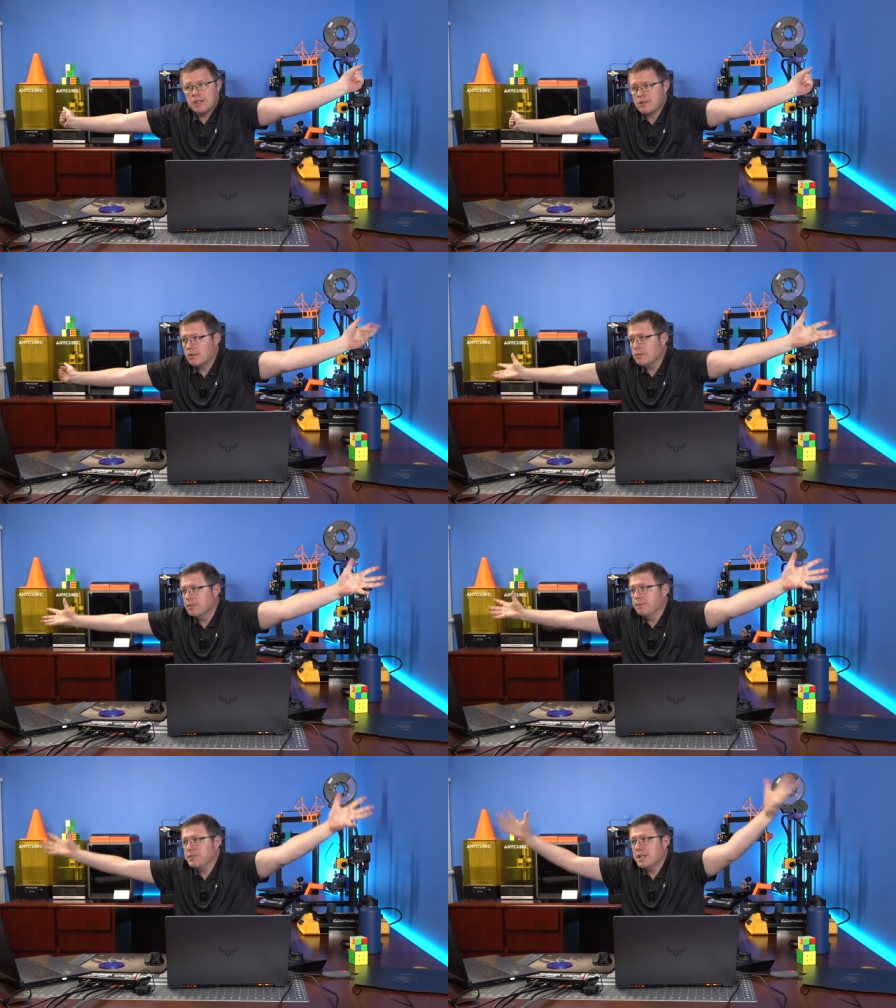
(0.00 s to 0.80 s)

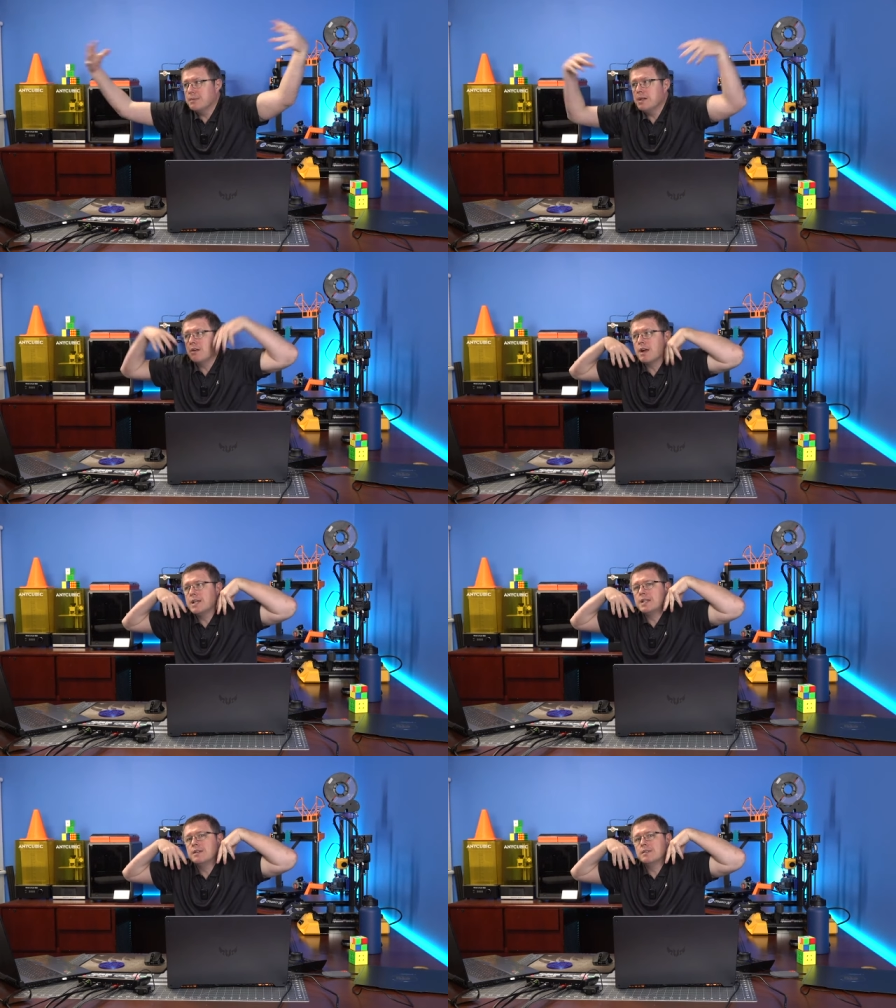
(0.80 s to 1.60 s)
So send me your
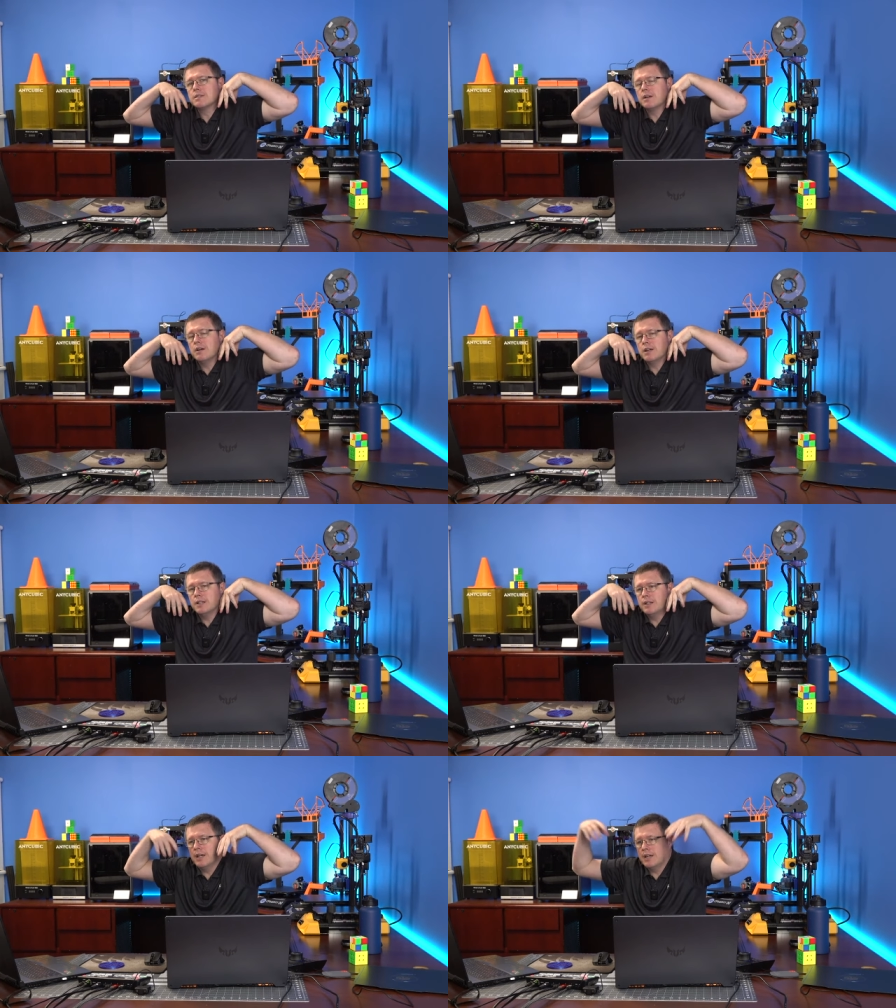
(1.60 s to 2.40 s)
ideas
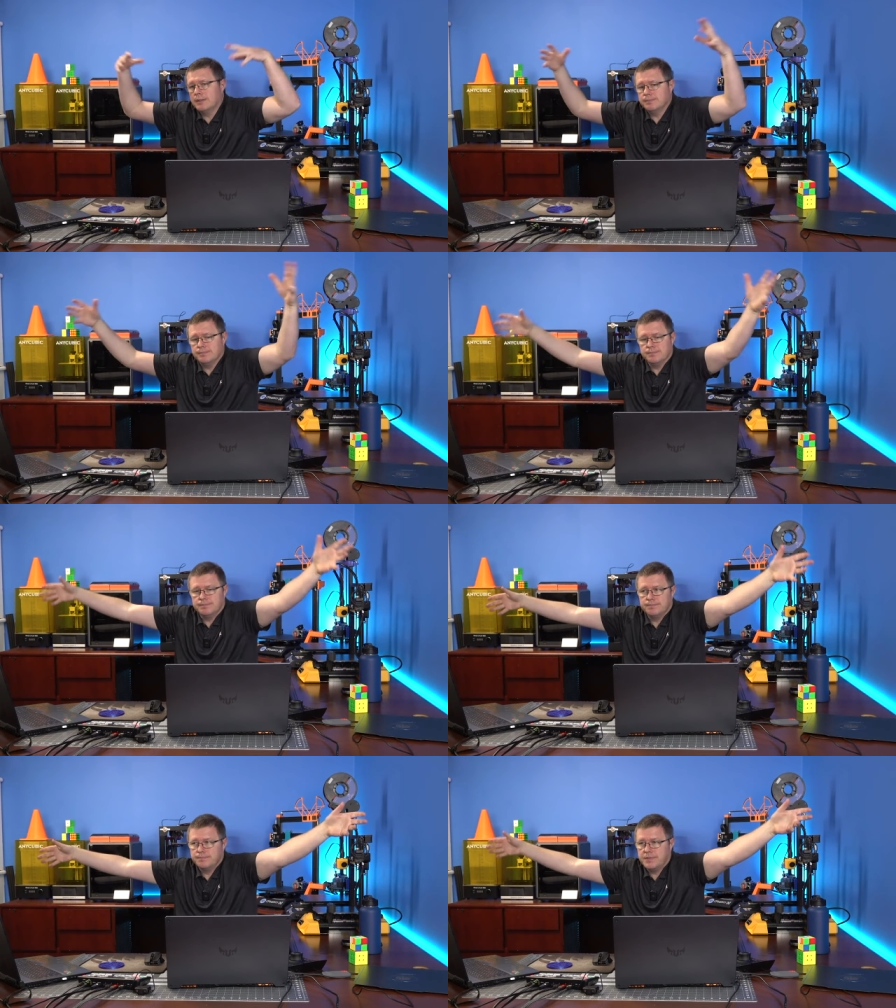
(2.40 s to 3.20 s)
on um,
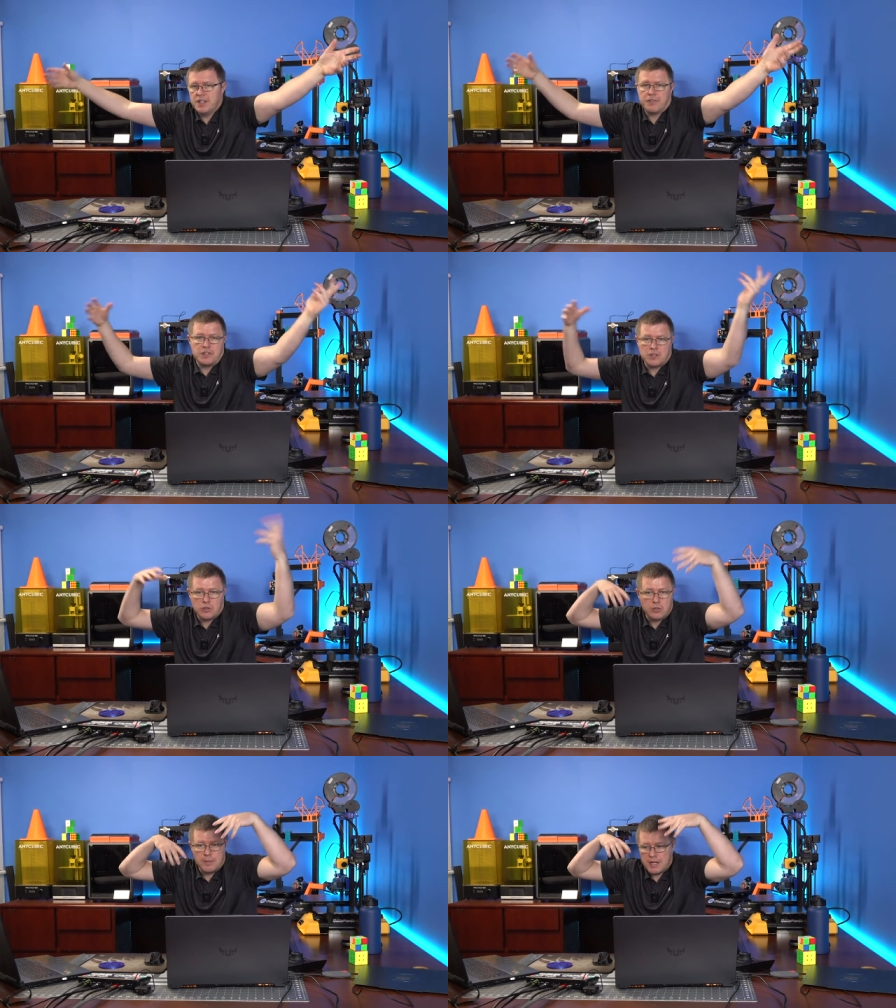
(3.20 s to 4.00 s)
different
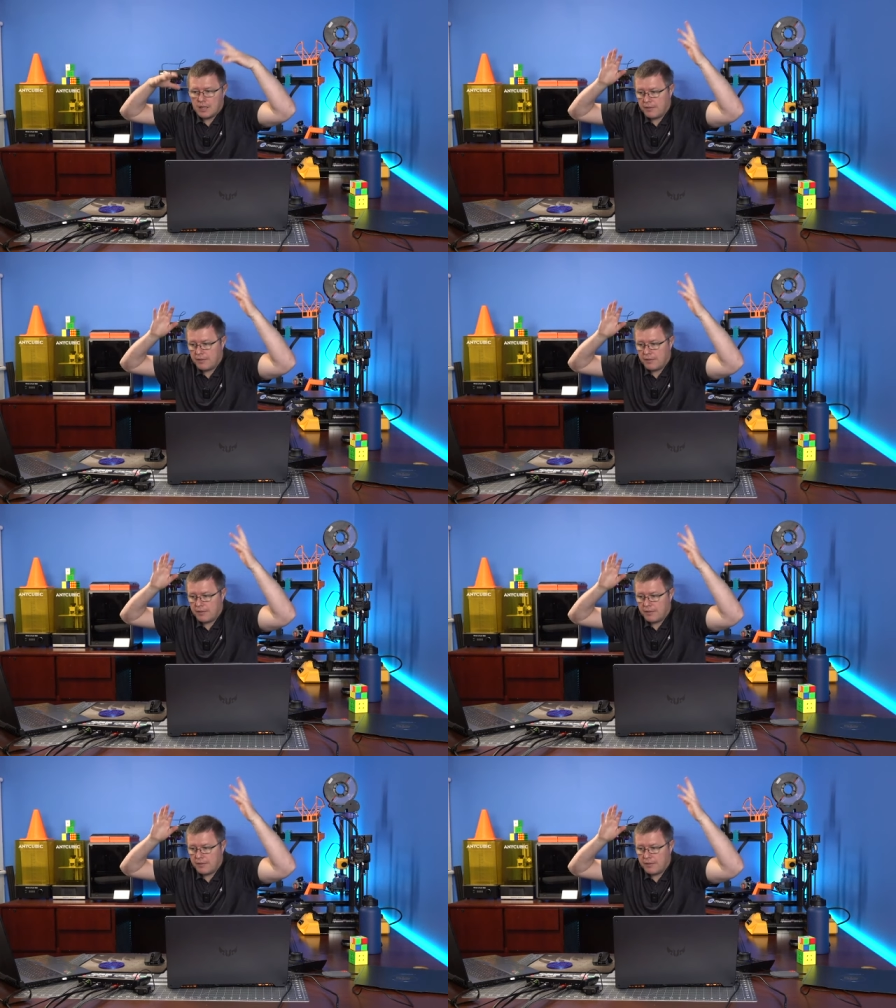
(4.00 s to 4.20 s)
social media.